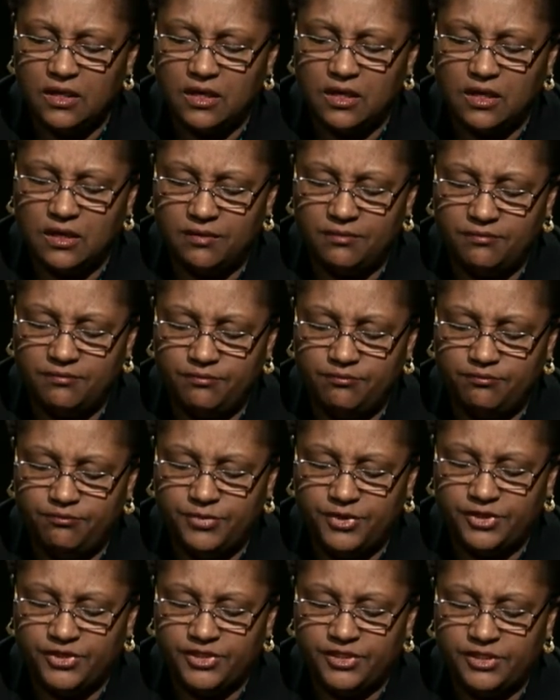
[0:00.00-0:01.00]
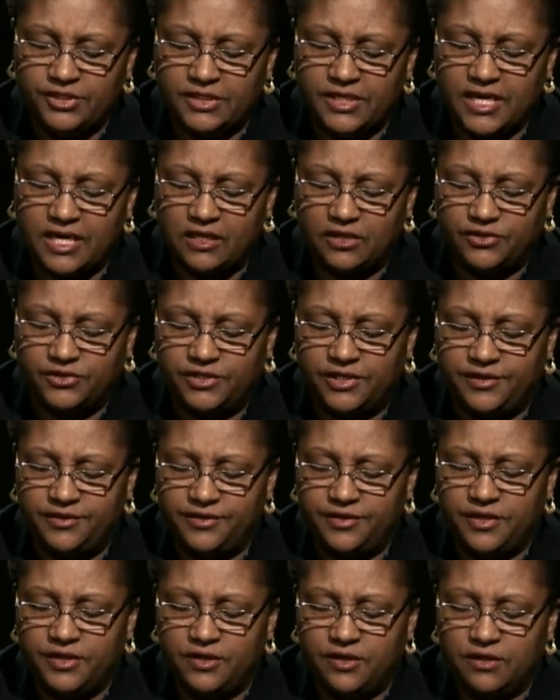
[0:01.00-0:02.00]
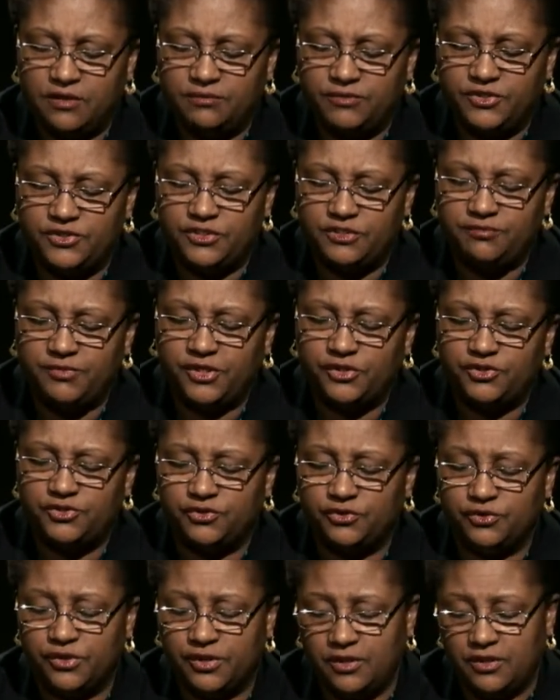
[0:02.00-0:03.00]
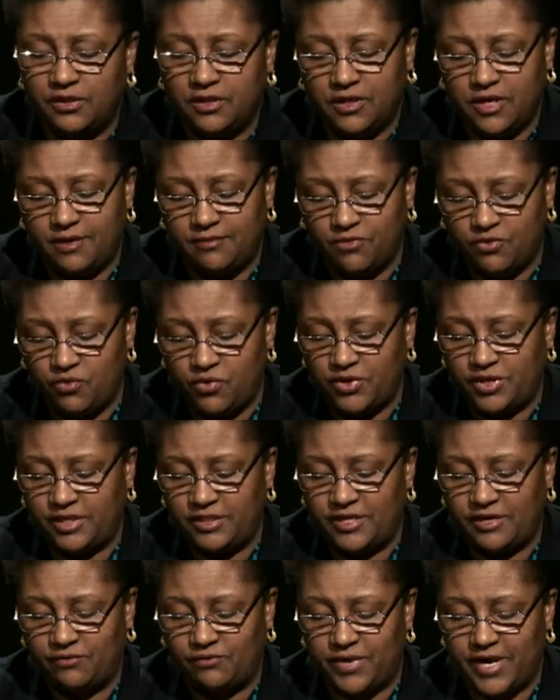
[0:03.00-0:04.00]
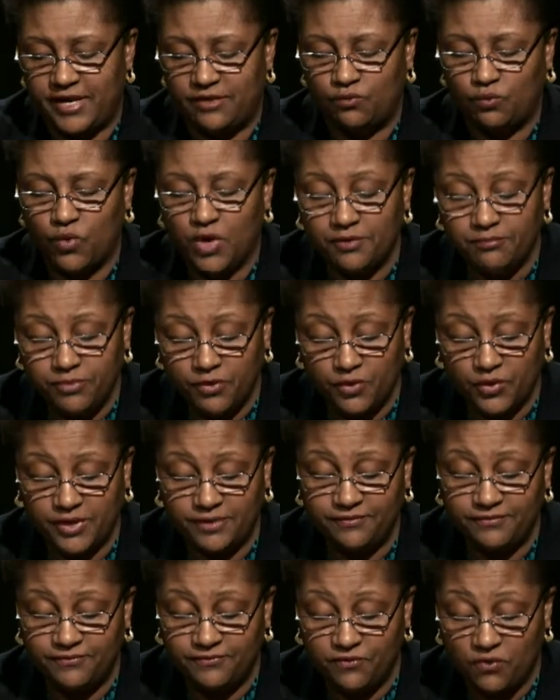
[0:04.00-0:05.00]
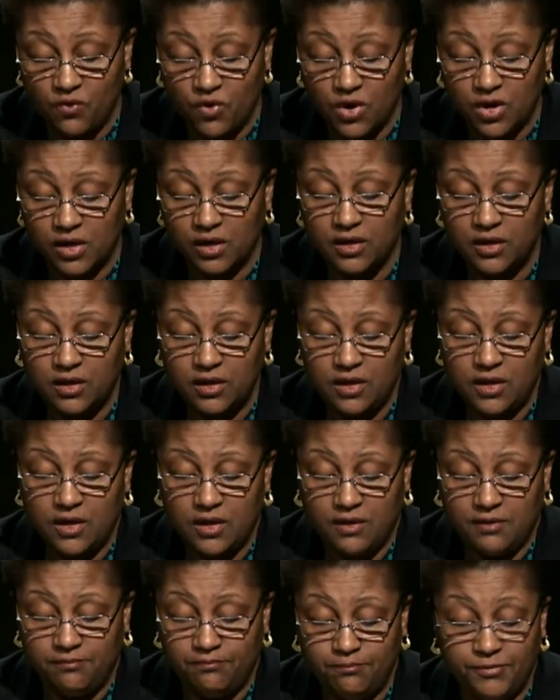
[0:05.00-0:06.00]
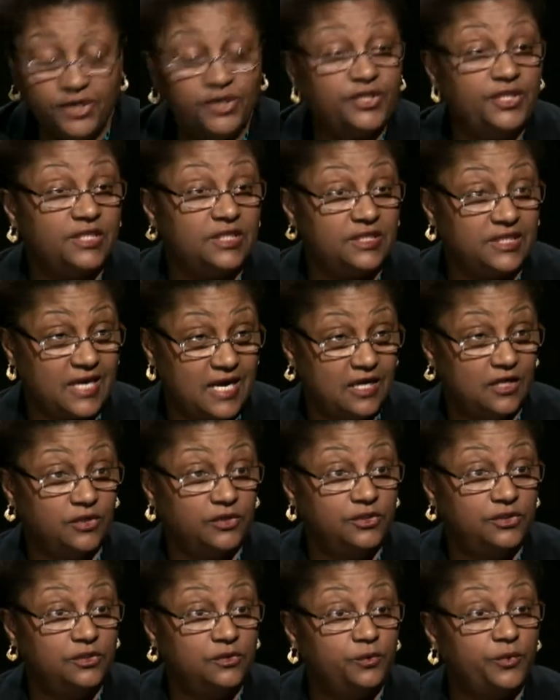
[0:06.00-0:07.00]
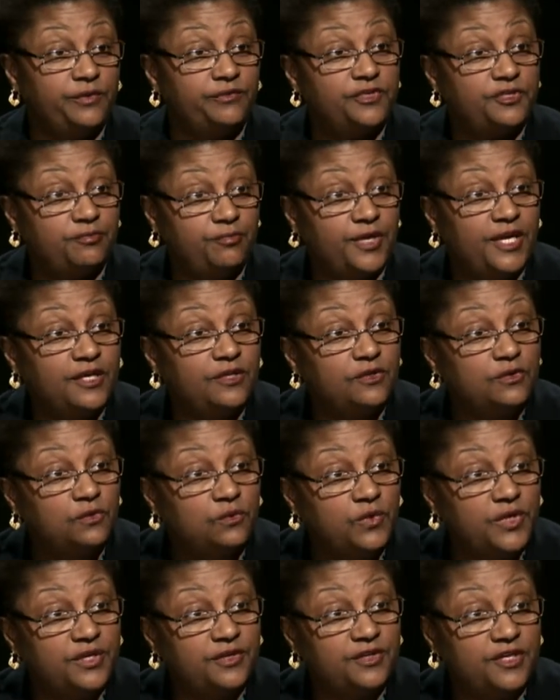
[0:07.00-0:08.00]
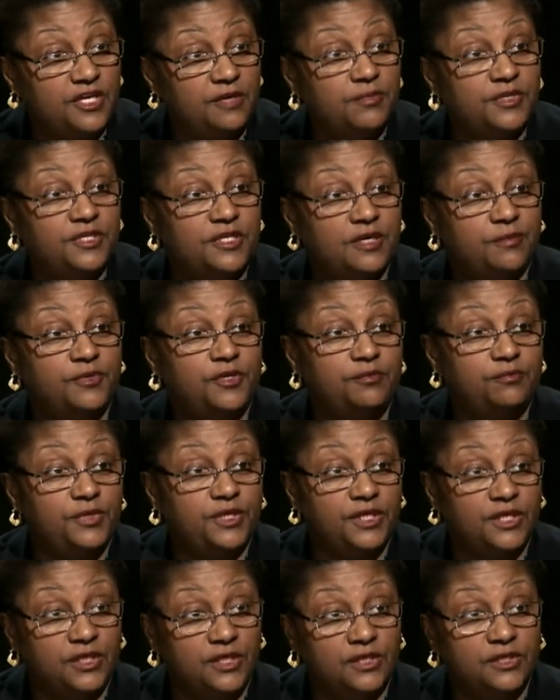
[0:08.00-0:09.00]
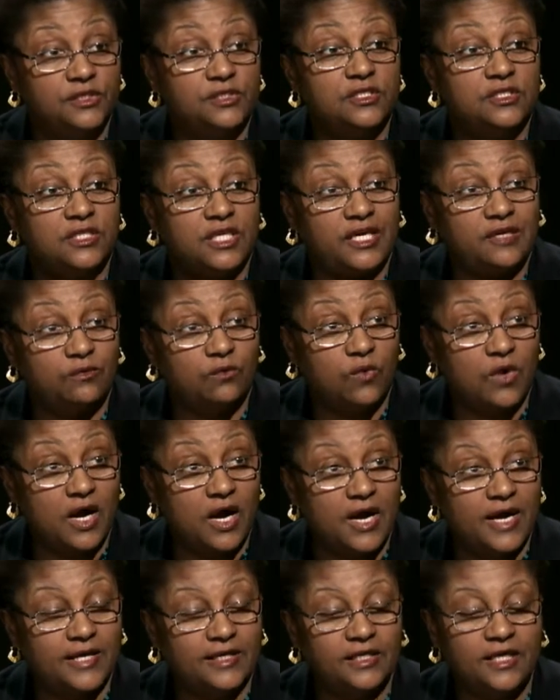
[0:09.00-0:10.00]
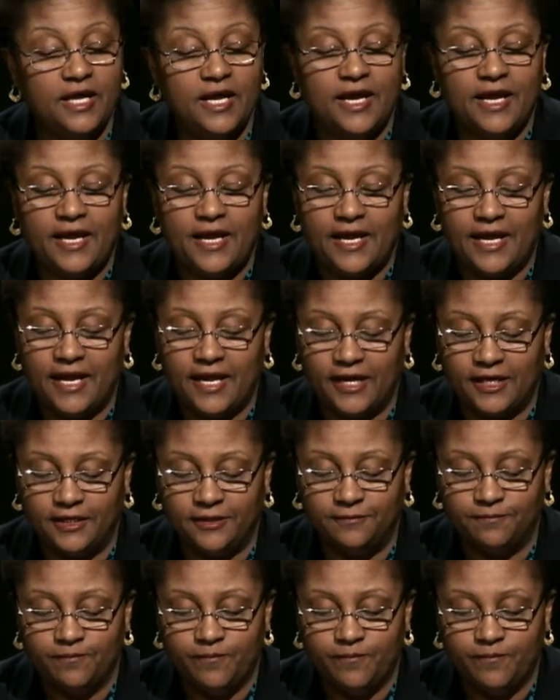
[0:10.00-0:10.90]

um, billion dollars, I think. Let me just make sure I'm quoting that right. one point four billion dollars we've spent with M and W B E statewide, and